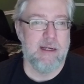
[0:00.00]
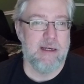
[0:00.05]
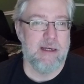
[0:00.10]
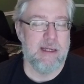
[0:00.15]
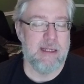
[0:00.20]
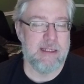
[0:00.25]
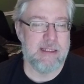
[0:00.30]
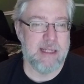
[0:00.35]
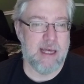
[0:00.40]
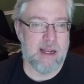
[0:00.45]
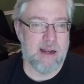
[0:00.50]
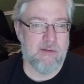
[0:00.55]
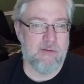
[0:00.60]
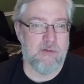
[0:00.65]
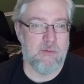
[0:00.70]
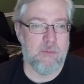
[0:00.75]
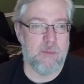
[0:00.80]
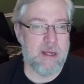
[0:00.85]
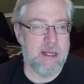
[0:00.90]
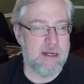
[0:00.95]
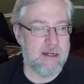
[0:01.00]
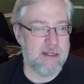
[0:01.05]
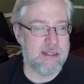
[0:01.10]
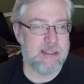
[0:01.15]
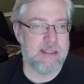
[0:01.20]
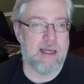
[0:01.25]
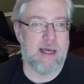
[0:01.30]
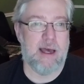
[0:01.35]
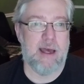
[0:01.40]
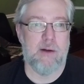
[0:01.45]
It's not up for me to
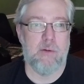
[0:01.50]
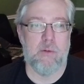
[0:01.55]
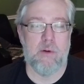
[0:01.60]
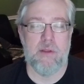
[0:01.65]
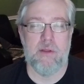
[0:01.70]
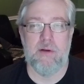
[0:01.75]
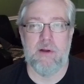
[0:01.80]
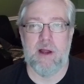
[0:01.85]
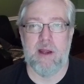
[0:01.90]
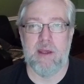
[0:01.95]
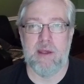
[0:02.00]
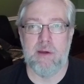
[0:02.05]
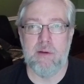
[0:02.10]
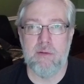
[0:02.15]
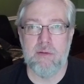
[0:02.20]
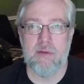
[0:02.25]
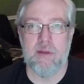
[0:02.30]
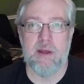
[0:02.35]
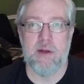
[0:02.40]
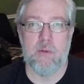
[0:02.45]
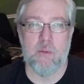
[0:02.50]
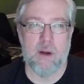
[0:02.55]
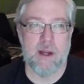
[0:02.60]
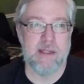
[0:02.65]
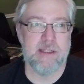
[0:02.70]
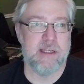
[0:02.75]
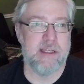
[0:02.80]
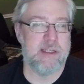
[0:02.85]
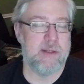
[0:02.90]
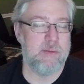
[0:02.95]
decide whether or not you think
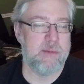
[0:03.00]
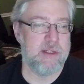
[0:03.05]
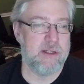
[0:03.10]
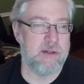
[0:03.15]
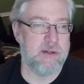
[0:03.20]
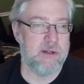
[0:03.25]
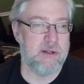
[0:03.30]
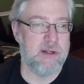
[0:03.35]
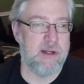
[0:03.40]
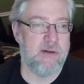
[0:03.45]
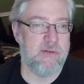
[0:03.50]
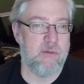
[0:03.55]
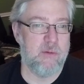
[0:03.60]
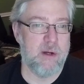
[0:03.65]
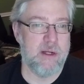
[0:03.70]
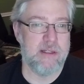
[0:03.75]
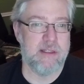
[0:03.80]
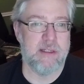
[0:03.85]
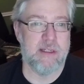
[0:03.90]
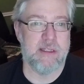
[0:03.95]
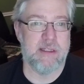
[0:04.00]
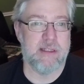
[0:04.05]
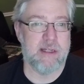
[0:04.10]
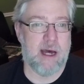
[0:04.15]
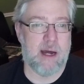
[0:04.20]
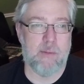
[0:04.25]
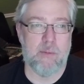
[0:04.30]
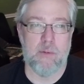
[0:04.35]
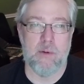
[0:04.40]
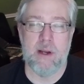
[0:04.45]
racism is a good enough reason to
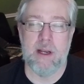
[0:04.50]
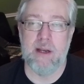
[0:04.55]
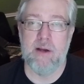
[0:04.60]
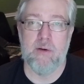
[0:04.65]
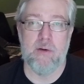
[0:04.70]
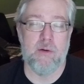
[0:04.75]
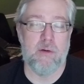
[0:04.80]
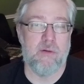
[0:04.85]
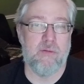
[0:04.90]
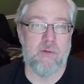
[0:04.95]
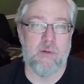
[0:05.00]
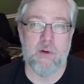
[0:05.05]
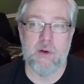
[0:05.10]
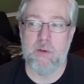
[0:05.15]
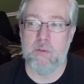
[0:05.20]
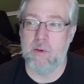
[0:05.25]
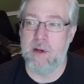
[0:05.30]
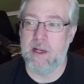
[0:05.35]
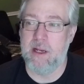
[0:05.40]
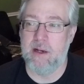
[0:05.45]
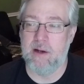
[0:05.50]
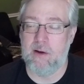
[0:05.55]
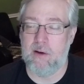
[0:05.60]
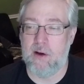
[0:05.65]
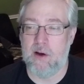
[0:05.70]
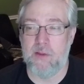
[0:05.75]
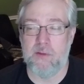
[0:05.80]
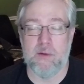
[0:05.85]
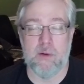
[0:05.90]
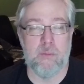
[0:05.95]
stop reading or to avoid reading an
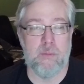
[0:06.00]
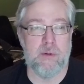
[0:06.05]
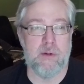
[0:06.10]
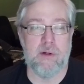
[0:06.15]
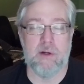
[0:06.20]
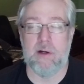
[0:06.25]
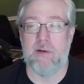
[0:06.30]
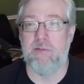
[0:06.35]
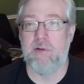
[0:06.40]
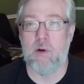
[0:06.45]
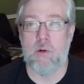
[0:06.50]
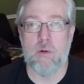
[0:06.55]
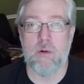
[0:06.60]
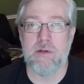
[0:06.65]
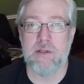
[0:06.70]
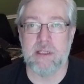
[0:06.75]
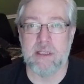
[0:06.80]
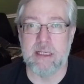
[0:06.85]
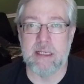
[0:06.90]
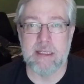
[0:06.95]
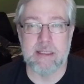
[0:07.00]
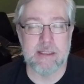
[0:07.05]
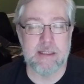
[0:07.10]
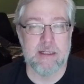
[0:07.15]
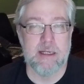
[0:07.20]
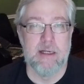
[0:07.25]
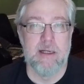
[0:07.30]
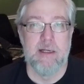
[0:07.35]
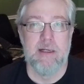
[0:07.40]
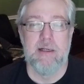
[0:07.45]
author or book. Of course it is.
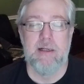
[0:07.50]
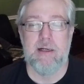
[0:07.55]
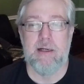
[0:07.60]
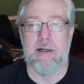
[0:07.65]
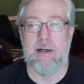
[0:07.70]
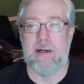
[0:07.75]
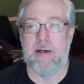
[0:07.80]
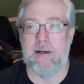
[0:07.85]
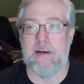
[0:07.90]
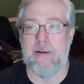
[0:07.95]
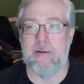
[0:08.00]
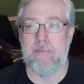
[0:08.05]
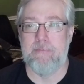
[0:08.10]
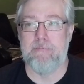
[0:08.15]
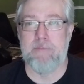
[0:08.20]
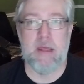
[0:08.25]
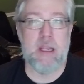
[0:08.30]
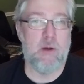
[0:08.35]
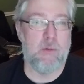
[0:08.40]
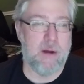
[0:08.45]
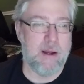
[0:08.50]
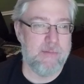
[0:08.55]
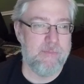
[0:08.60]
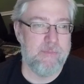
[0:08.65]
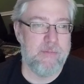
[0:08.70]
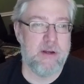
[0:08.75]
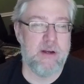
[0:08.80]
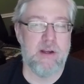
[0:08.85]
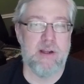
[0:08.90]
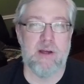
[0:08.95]
Anyway,
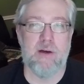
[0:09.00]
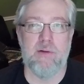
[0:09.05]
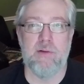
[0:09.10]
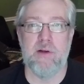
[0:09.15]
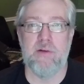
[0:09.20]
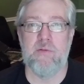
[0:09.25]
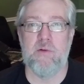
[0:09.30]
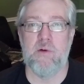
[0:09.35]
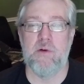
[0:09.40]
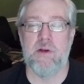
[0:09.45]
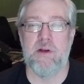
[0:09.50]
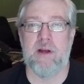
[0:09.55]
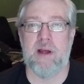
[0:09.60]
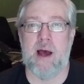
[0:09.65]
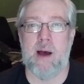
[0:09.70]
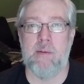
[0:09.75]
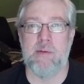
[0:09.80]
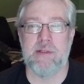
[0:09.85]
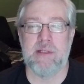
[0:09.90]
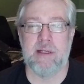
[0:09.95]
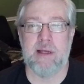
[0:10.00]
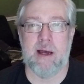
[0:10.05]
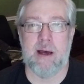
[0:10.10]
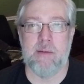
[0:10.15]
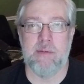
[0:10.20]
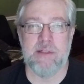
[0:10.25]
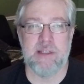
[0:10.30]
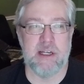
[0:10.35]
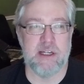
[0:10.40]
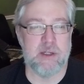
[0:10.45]
there you go. Look forward to your comments in the
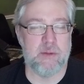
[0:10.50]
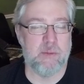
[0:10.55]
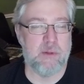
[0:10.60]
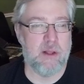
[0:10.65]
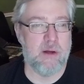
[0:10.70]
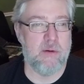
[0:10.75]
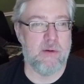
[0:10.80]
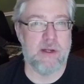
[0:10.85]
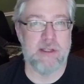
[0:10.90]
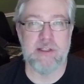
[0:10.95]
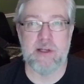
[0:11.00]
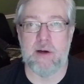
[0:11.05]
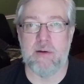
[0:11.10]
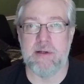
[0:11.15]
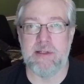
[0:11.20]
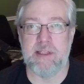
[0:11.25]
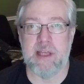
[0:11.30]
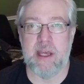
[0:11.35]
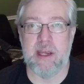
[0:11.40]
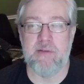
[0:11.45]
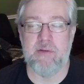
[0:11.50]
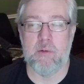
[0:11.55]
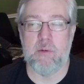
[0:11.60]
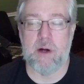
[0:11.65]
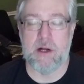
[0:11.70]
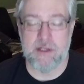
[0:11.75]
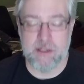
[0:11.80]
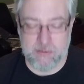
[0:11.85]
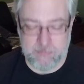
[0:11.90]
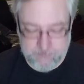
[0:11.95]
comment section below. And as always, thank you for
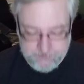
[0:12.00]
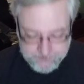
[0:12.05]
watching.